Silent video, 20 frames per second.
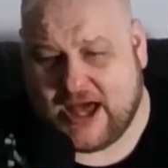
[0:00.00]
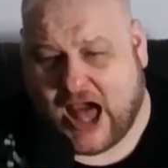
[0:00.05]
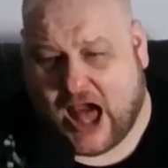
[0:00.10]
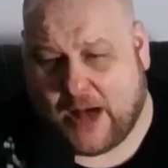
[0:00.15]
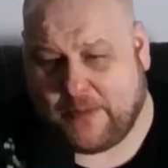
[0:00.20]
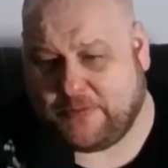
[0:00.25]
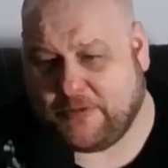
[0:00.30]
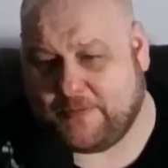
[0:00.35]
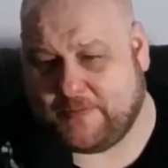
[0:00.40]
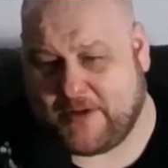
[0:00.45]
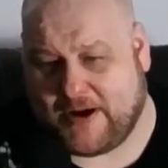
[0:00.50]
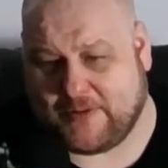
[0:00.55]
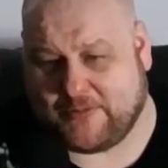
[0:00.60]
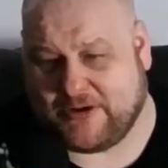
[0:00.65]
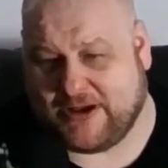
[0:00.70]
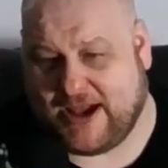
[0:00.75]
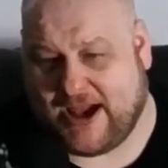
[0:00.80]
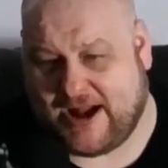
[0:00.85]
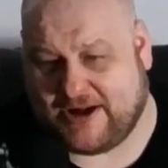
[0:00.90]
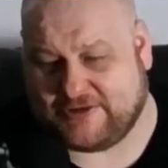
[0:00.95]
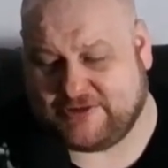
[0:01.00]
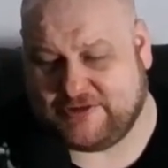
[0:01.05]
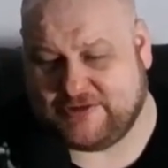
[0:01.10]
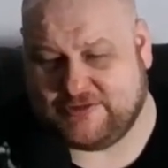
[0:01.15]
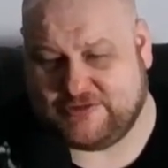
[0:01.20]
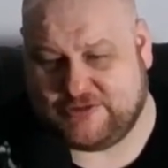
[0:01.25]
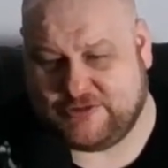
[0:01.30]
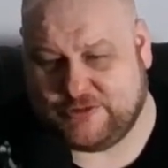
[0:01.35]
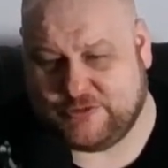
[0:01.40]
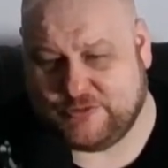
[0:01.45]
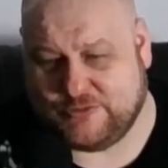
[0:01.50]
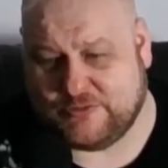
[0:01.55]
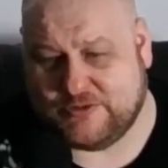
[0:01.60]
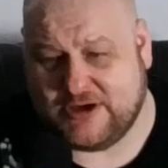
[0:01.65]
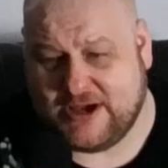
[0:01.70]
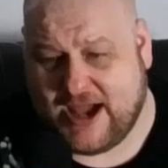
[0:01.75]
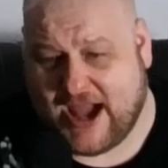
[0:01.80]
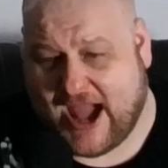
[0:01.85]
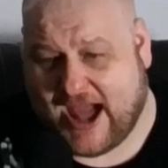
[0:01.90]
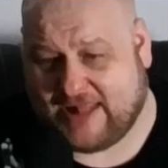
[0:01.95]
I'll put my reaction
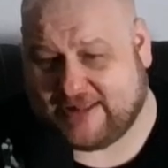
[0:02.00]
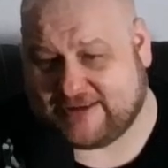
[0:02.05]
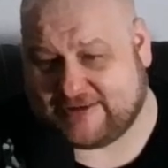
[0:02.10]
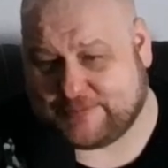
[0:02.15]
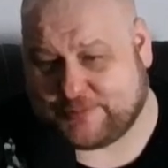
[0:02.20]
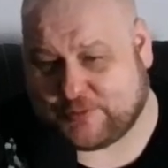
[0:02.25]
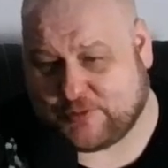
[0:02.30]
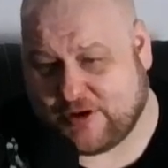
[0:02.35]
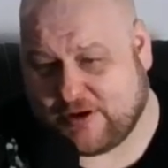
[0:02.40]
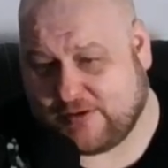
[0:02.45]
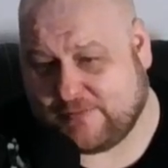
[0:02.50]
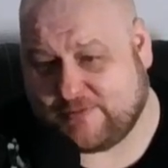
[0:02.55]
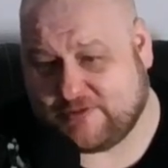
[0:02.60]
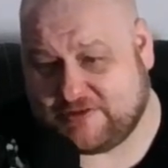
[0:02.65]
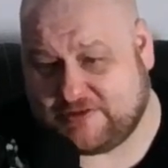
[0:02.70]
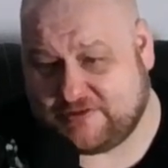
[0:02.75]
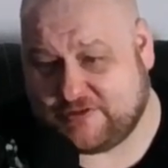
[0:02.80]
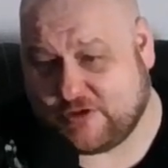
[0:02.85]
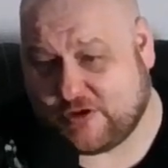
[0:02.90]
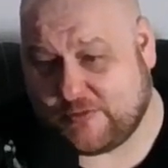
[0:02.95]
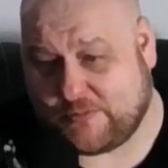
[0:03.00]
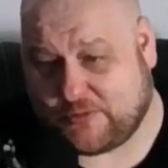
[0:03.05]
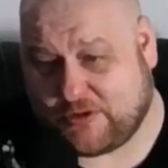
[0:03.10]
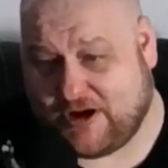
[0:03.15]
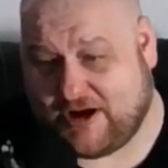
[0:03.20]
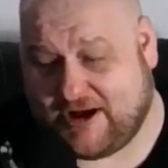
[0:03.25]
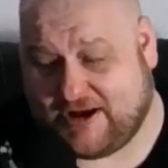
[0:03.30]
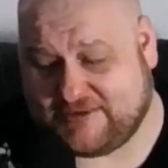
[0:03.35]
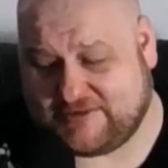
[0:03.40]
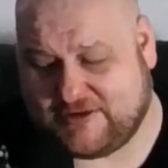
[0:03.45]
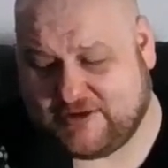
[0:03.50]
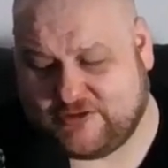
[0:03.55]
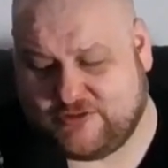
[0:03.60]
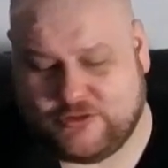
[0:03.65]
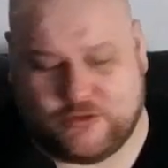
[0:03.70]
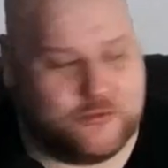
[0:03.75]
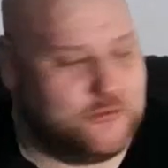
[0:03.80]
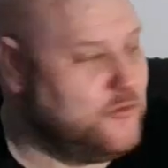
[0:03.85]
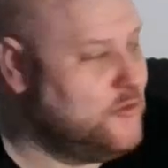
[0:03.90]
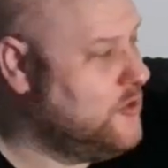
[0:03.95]
to Alex Pereira versus Yuri Prochazka
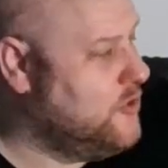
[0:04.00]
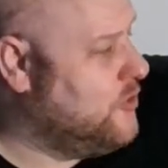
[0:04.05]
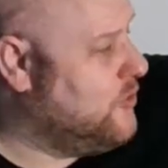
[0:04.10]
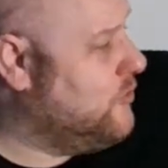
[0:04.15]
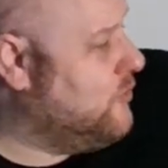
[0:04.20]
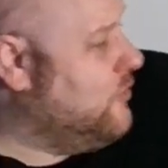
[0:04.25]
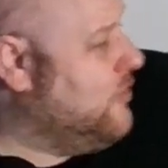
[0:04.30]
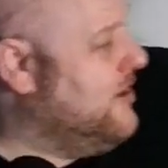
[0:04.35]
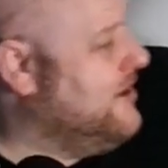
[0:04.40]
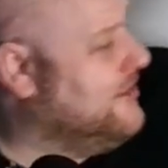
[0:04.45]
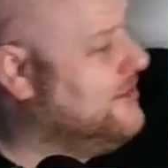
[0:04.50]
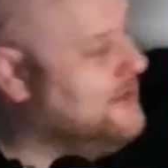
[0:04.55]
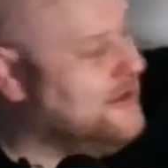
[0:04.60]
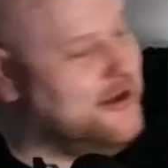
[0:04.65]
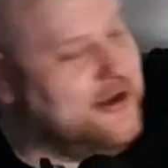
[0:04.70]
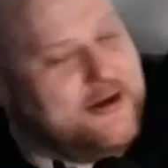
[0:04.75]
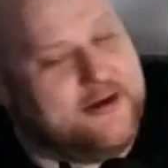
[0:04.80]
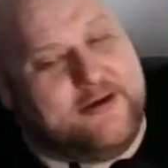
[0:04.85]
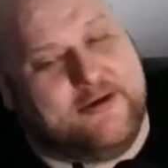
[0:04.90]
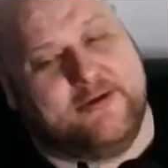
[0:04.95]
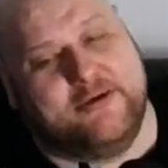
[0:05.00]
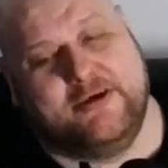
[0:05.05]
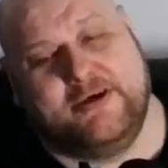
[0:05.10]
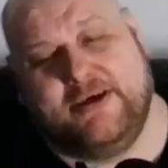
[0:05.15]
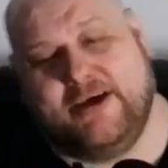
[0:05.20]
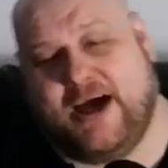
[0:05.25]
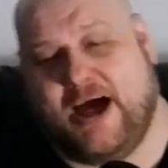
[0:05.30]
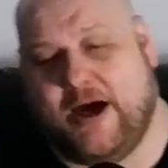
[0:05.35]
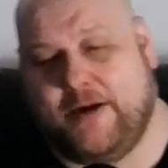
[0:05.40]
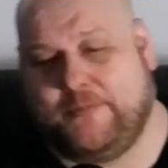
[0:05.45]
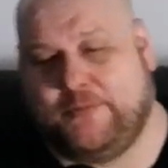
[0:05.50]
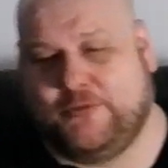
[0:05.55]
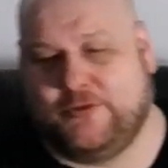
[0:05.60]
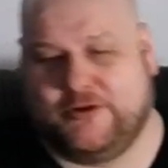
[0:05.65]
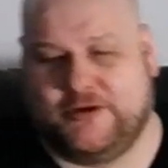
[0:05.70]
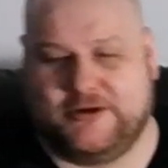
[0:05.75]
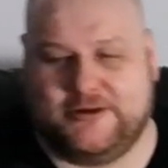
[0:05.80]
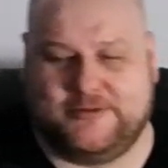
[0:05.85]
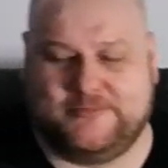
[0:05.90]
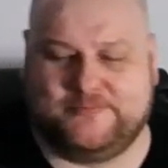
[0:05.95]
too right there. I'll
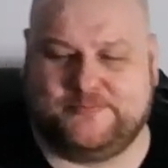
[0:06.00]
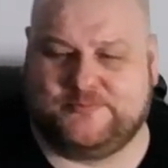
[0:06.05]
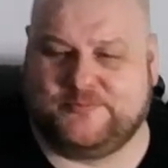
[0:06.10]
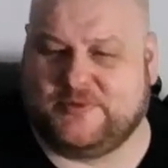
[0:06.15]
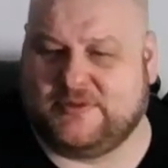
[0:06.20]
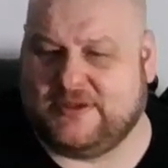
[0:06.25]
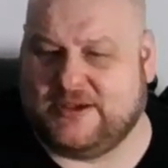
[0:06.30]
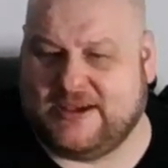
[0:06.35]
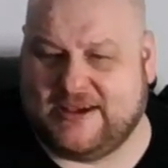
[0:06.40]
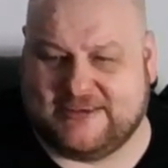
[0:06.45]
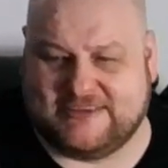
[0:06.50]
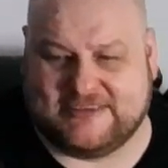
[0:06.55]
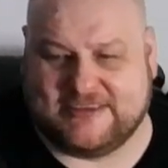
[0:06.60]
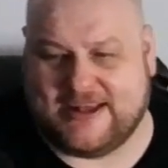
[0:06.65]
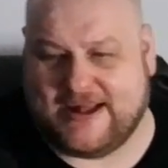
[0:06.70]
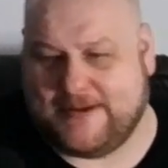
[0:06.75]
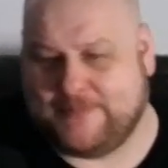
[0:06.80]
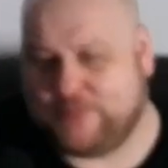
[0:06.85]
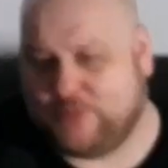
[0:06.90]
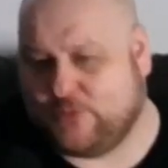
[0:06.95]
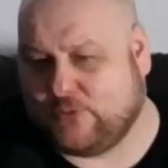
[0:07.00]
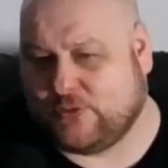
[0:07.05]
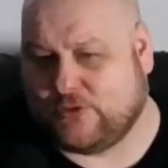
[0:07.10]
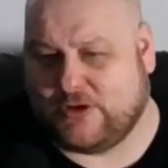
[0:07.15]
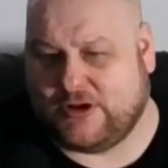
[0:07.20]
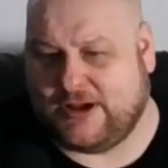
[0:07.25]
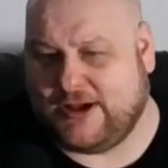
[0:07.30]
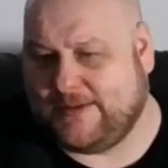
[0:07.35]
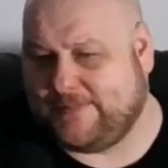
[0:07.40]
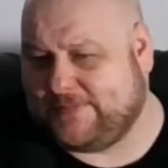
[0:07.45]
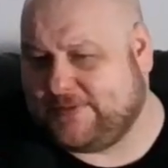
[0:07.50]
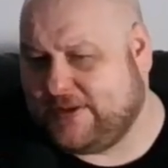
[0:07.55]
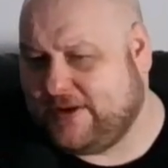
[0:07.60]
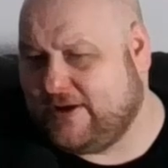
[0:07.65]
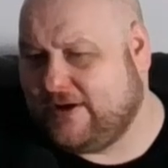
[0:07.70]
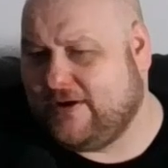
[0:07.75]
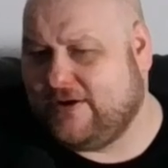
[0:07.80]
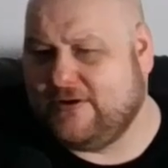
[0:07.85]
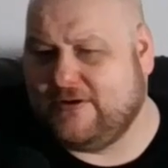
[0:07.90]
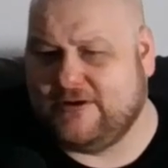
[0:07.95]
put Islam Pori up
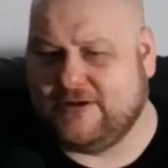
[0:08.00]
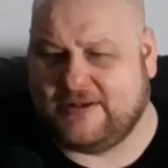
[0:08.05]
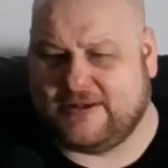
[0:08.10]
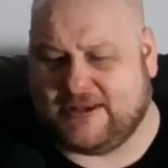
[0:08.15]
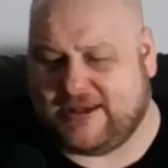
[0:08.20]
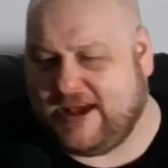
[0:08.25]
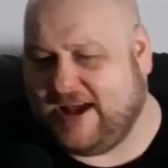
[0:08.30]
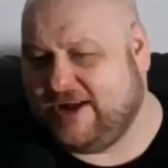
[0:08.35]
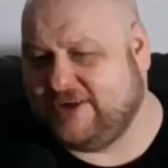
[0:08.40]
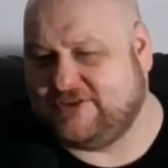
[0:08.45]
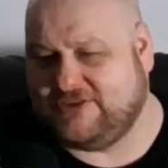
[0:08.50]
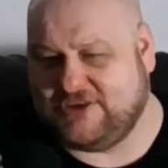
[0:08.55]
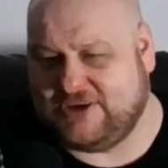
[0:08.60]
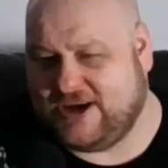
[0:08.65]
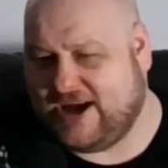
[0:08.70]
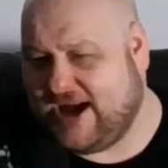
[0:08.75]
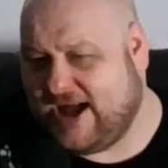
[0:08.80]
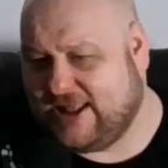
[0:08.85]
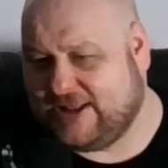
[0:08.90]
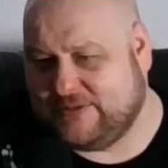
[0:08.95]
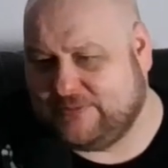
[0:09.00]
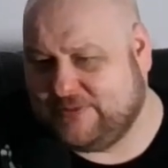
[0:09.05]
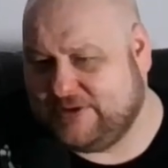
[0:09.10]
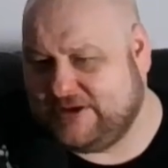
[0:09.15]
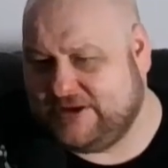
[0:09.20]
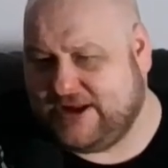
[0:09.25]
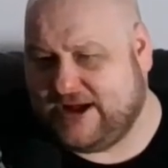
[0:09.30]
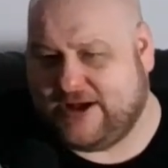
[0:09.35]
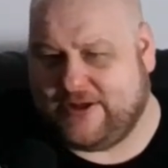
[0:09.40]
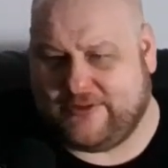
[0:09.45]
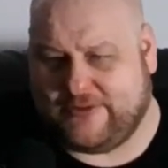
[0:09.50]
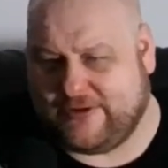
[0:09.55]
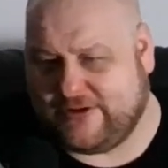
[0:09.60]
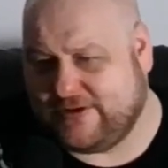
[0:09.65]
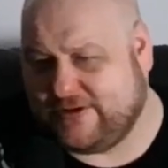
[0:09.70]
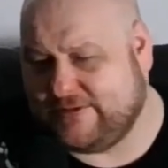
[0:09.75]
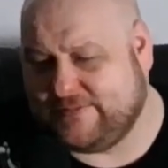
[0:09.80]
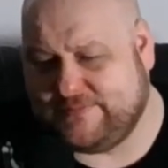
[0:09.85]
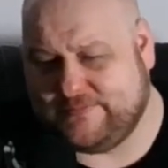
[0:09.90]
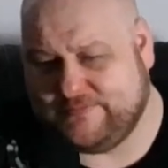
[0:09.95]
there. Gaethje Holloway down
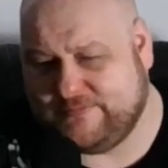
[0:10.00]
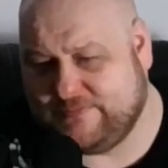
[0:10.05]
there.